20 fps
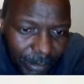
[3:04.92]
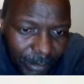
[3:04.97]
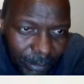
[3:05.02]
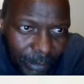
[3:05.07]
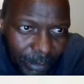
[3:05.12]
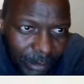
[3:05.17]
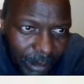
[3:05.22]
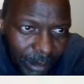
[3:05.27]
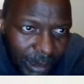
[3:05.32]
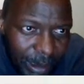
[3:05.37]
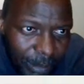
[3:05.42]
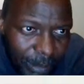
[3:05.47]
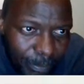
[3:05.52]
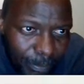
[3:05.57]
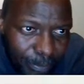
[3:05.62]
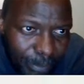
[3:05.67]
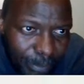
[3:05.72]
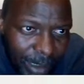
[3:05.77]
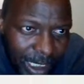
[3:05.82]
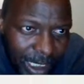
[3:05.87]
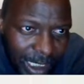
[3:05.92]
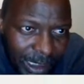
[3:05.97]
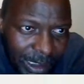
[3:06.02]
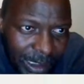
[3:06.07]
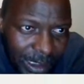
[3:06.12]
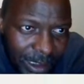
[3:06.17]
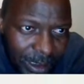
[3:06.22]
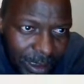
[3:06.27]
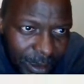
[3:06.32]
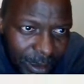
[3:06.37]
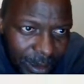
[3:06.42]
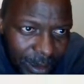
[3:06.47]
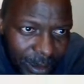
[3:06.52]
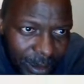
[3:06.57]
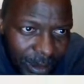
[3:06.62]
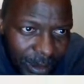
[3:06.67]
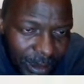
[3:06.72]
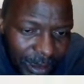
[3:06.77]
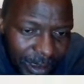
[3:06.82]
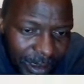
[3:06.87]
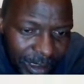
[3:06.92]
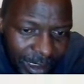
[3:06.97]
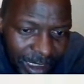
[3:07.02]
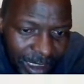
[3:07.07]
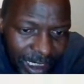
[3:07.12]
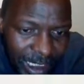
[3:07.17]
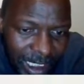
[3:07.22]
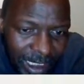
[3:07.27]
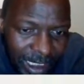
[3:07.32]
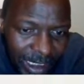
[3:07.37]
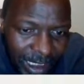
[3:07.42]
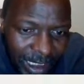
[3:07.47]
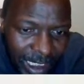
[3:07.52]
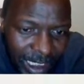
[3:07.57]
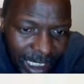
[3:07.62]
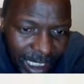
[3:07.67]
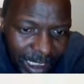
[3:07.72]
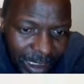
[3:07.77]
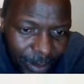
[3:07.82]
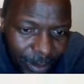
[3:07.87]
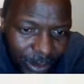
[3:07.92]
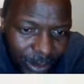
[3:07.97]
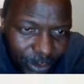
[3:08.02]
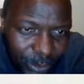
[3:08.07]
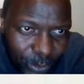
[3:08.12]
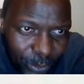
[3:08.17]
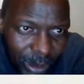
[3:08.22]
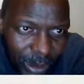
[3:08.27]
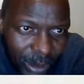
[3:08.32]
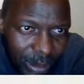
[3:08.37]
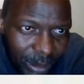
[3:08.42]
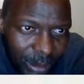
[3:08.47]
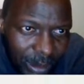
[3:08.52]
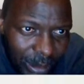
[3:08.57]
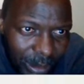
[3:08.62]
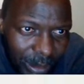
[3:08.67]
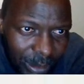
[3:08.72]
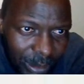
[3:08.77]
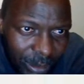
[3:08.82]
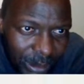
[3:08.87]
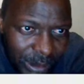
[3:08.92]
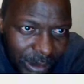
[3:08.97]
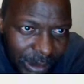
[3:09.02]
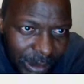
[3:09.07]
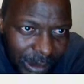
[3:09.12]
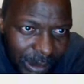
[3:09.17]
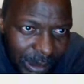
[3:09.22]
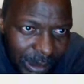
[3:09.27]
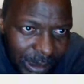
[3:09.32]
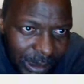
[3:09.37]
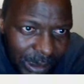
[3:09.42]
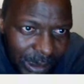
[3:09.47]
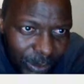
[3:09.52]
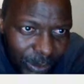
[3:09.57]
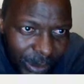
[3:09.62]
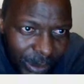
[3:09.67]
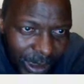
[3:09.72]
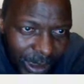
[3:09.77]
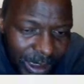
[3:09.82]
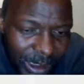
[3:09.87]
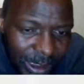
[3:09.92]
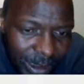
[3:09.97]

but the other one going on. This is what?